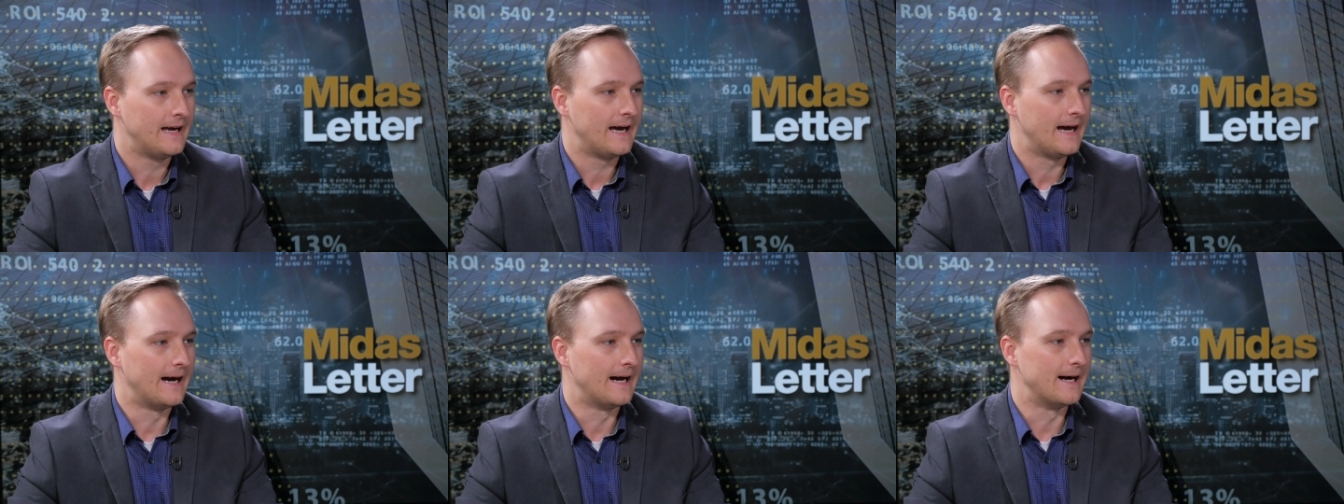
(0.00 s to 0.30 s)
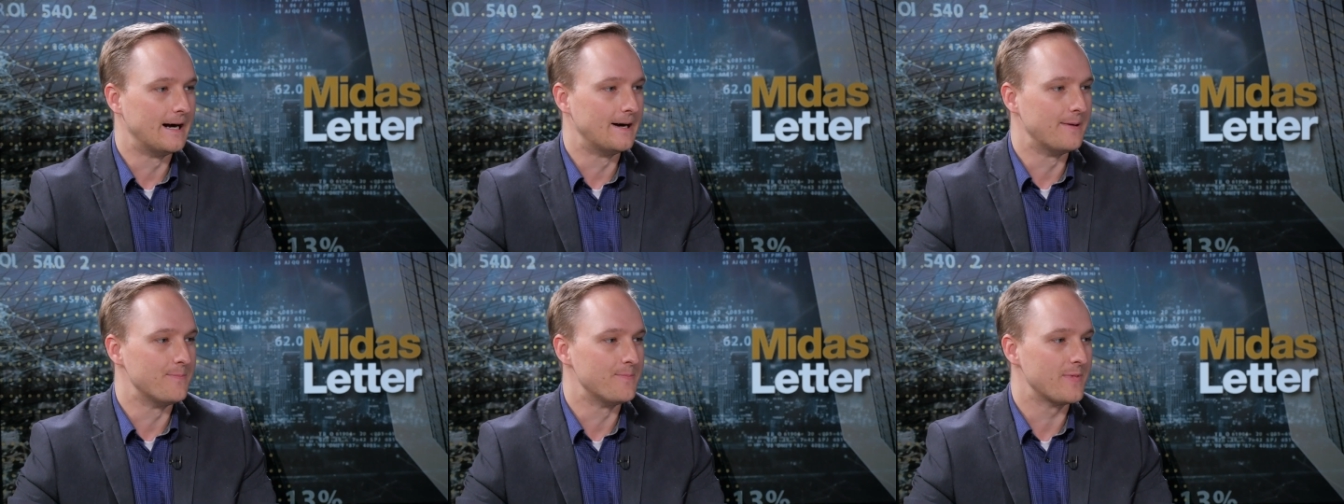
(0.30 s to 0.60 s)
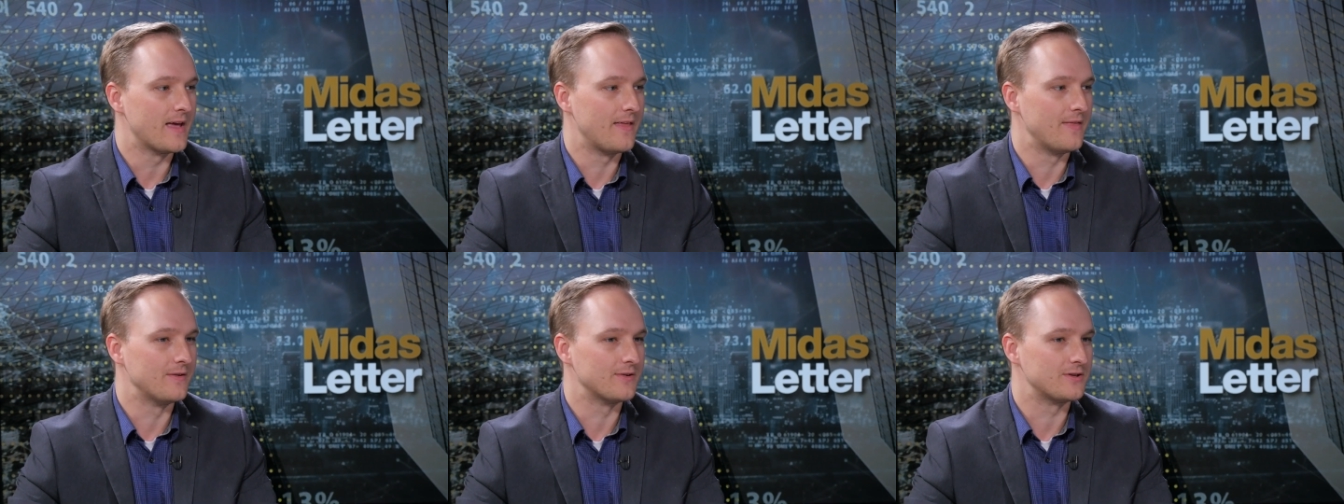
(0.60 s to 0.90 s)

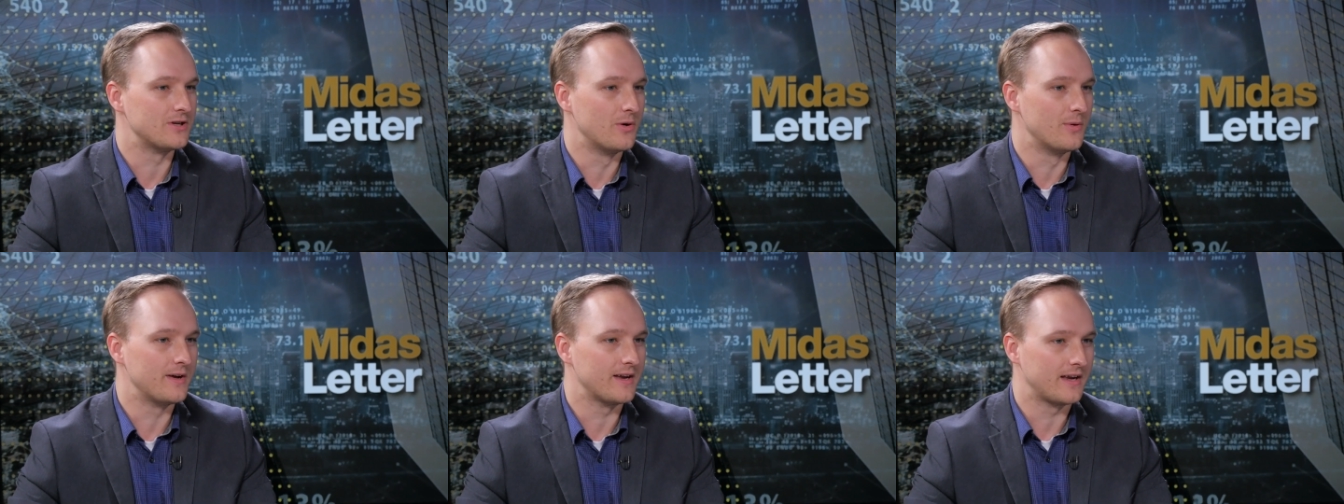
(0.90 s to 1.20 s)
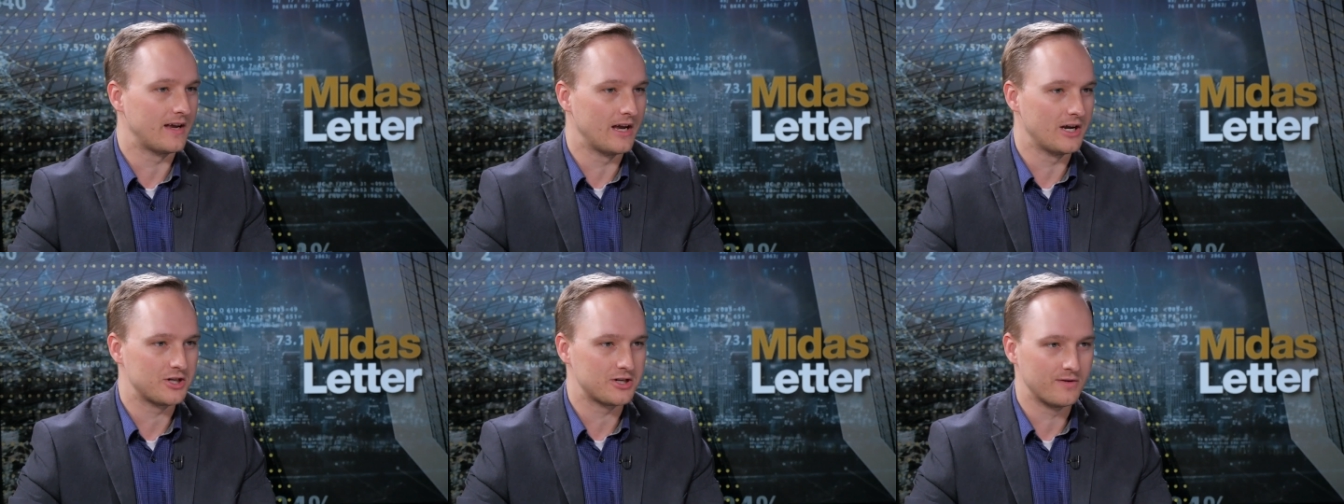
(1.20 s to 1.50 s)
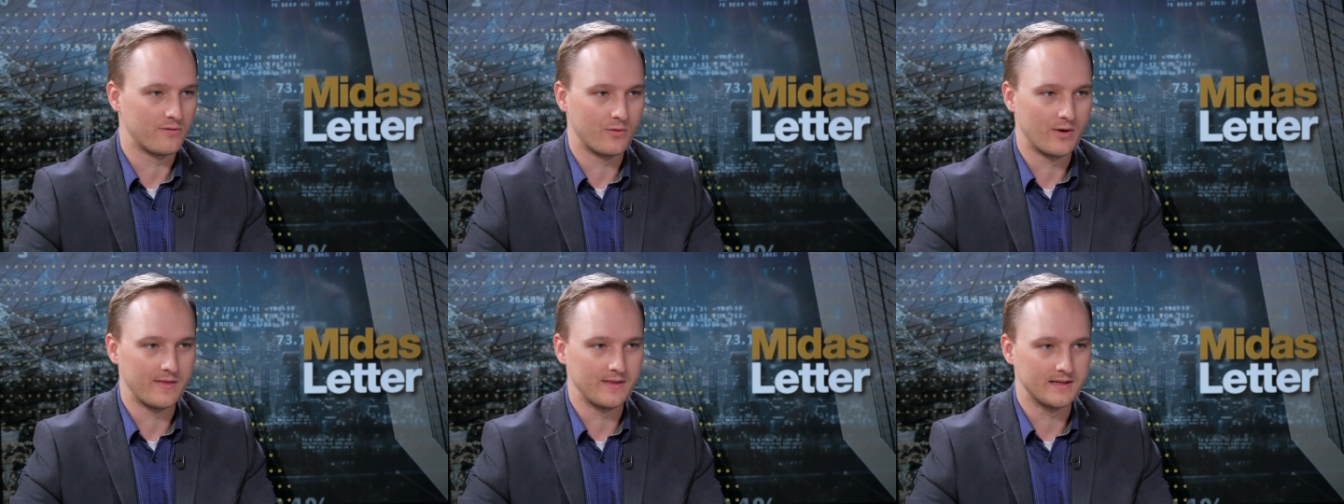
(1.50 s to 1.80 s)
and there's no indication
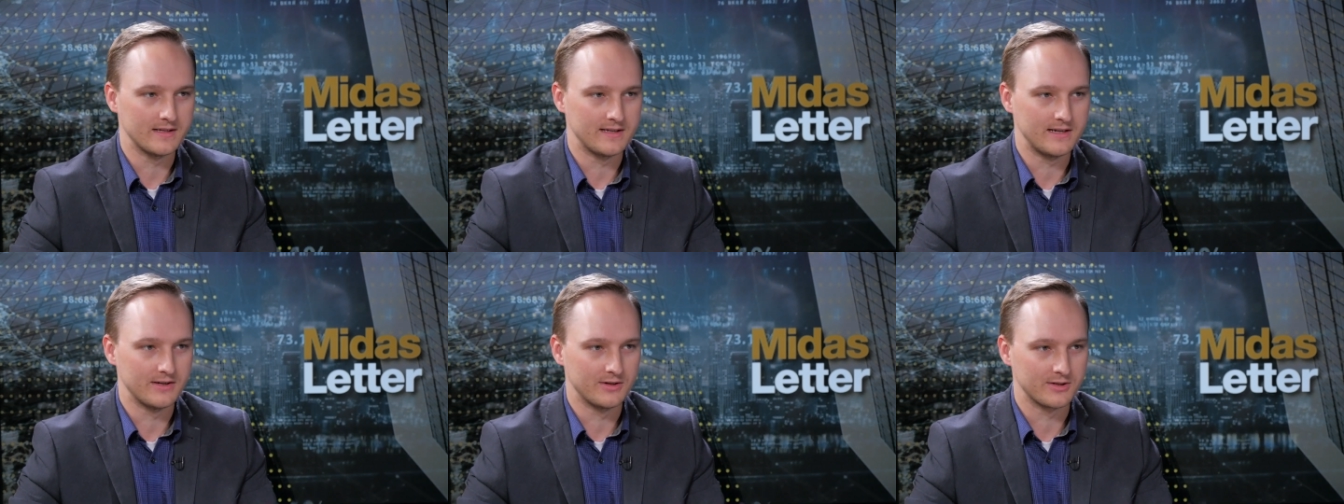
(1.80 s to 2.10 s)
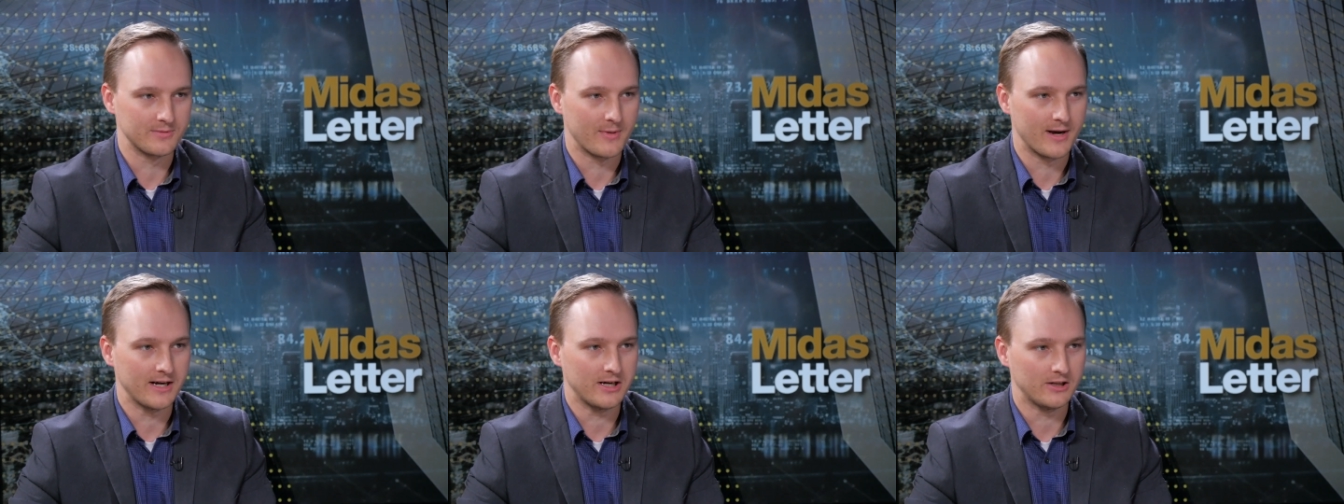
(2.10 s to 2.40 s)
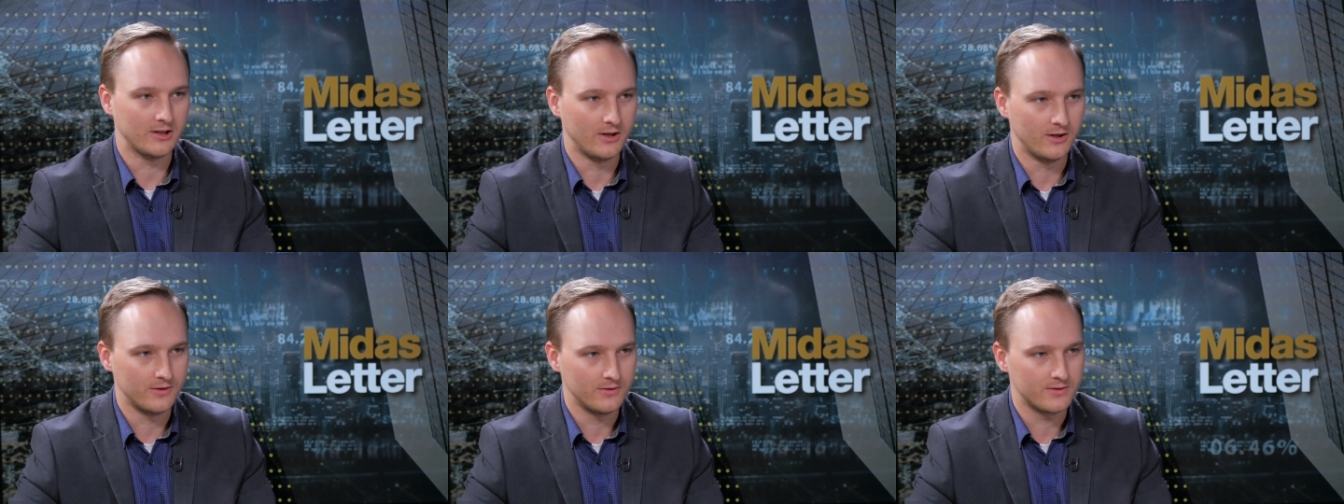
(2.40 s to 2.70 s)
of when these deals might
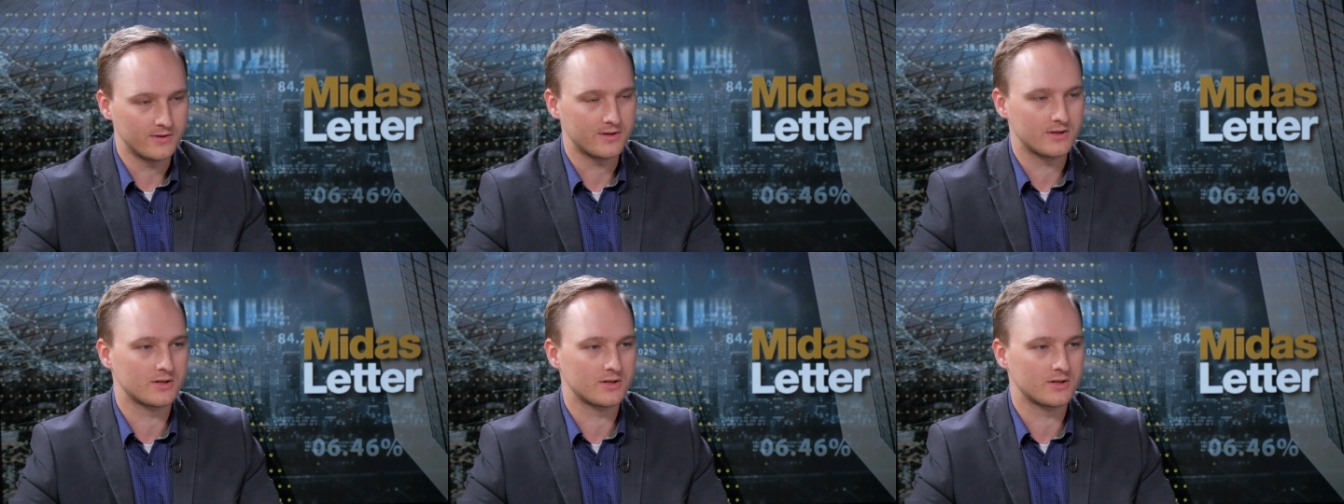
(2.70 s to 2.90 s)
close.